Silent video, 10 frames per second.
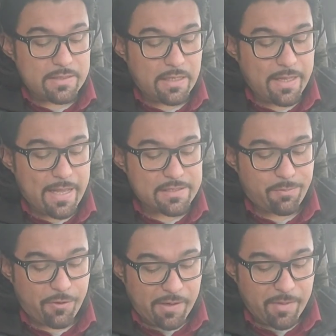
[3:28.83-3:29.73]
Now, the S
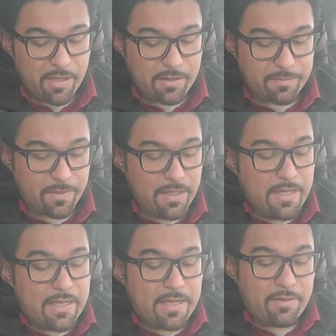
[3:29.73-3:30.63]
Premium,
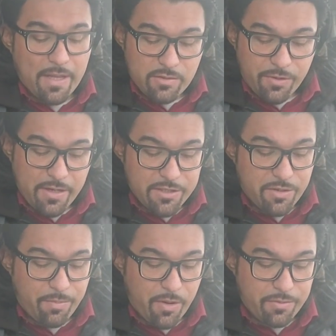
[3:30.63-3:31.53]
that's where you get
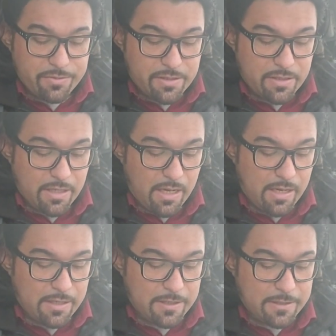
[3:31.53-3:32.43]
your Bose.
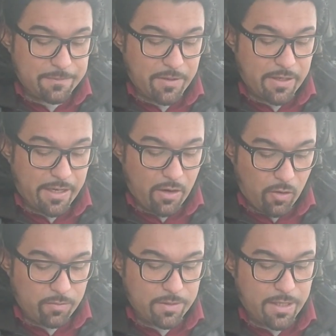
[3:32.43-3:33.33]
You're going to get
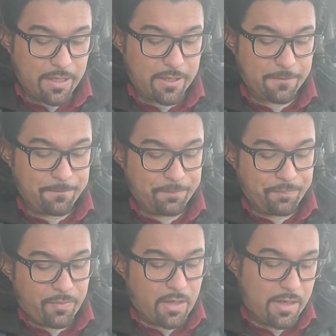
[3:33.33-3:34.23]
Home Link.
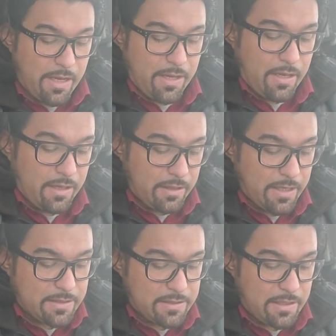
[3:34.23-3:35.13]
And
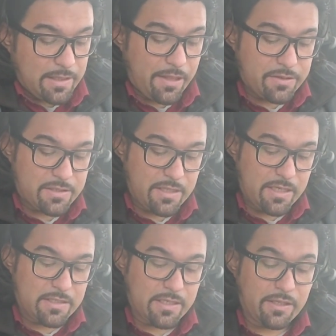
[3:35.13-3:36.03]
let's see, leather
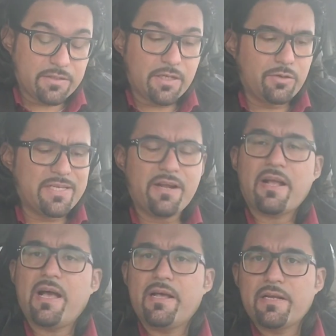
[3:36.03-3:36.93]
seats, and there's a new
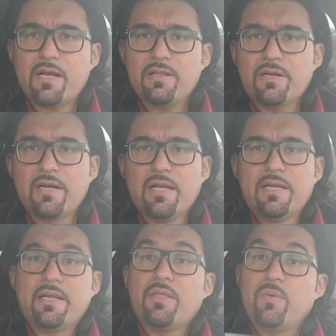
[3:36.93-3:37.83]
terracotta color.
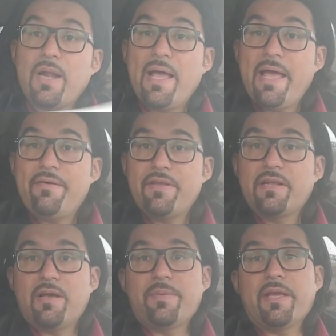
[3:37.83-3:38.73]
Now, the one I have
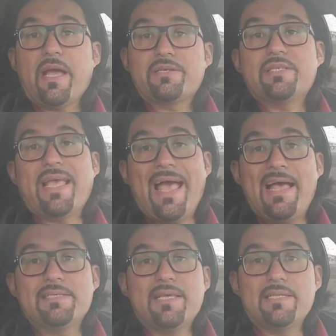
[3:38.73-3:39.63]
incoming actually
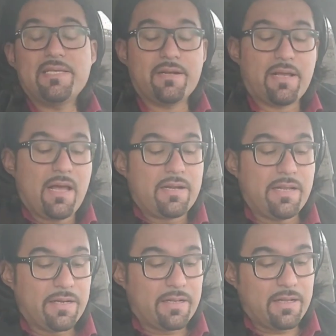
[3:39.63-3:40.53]
has that
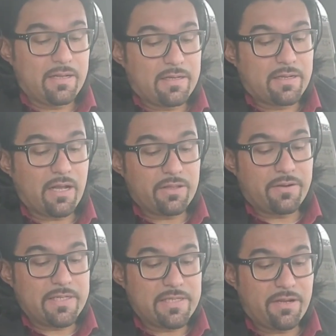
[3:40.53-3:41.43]
terracotta
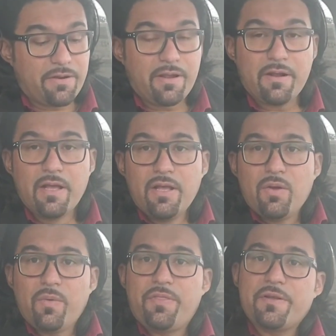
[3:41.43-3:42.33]
color interior
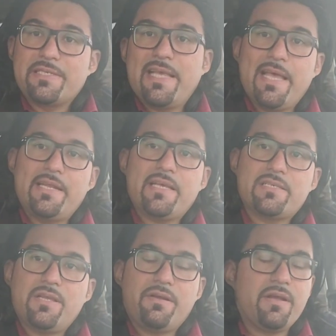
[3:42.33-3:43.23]
with their sand
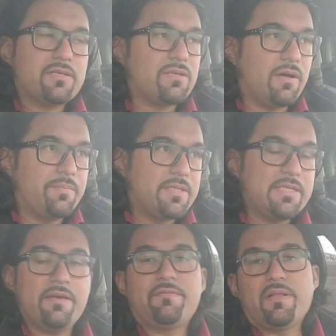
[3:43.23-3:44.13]
exterior, so I'll
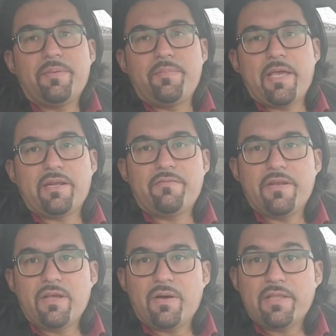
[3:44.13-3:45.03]
definitely be making a
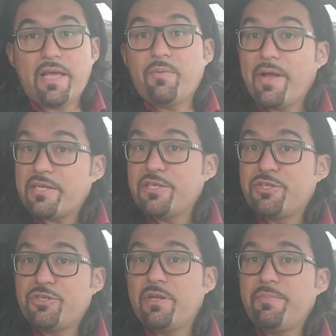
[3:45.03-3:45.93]
video on that. We actually
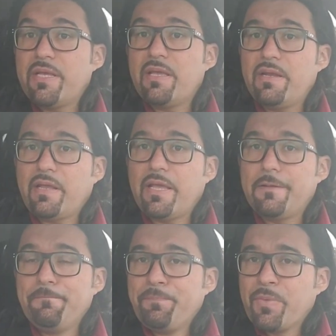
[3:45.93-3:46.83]
should be getting
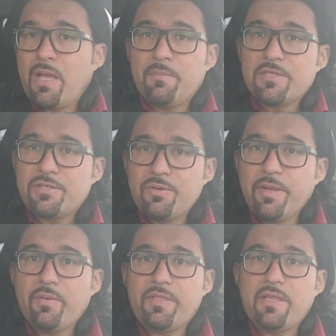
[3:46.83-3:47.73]
it, I'm
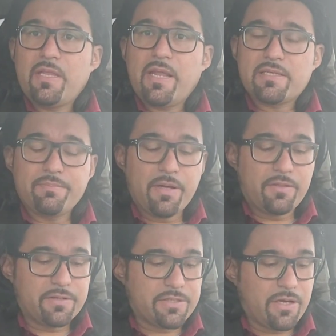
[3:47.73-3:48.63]
assuming, within the next
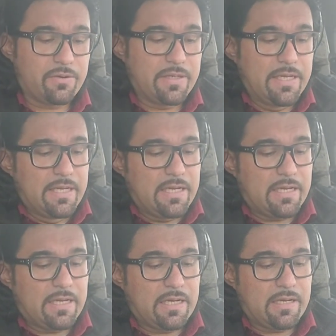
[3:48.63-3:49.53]
month or so.
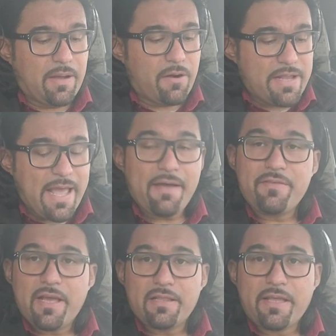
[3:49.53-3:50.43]
I already have
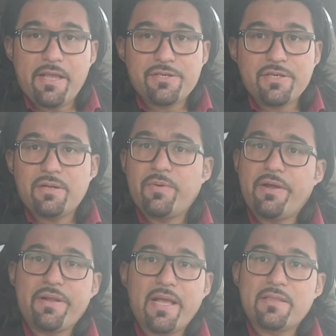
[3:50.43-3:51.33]
the allocation. We
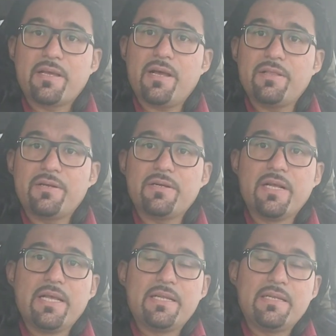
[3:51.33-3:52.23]
already got the
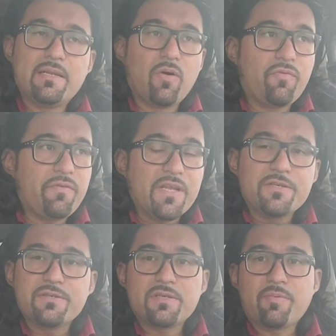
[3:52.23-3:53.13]
color. No
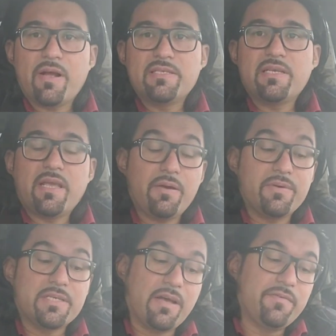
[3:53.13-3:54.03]
features or pricing yet,
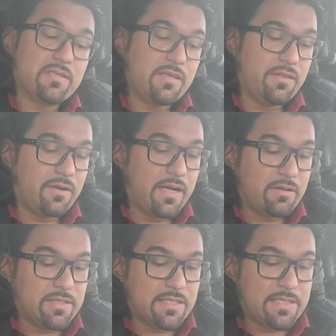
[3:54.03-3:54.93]
which obviously they're
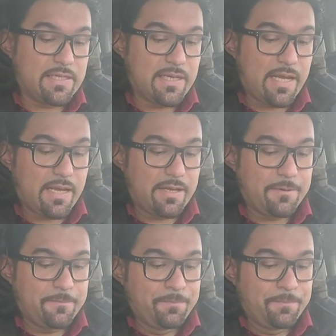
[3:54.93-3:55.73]
announcing today,